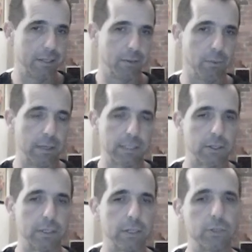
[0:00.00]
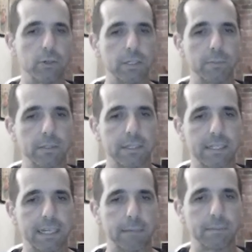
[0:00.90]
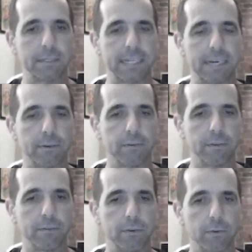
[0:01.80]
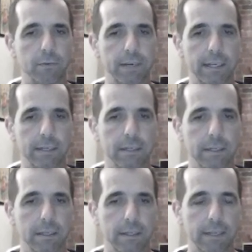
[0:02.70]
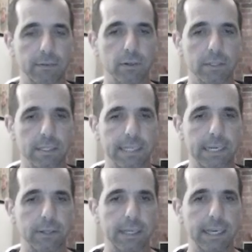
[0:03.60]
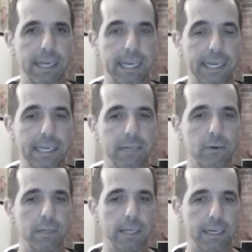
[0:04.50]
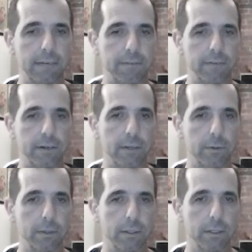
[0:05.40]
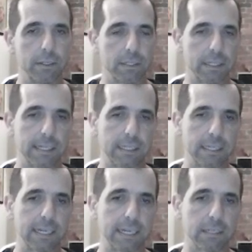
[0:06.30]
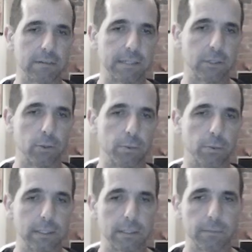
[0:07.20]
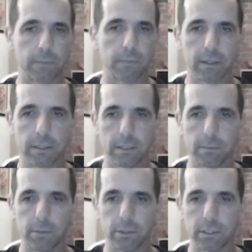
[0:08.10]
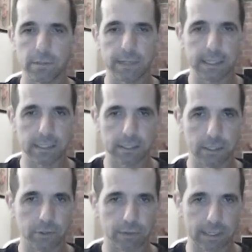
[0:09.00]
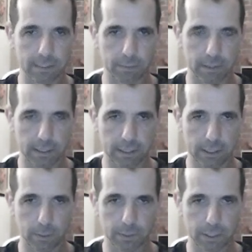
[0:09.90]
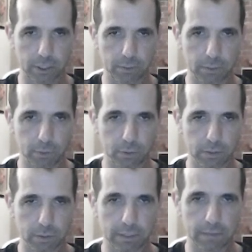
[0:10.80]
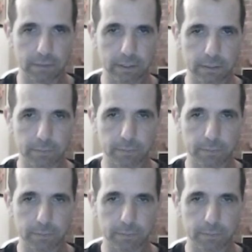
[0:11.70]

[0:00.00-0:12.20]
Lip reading: white's got no choice but to step down off the 4th rank. They've got to stay on the E or the F file. So that's the critical point. Apologies for getting sidetracked by the opposition, which wasn't relevant.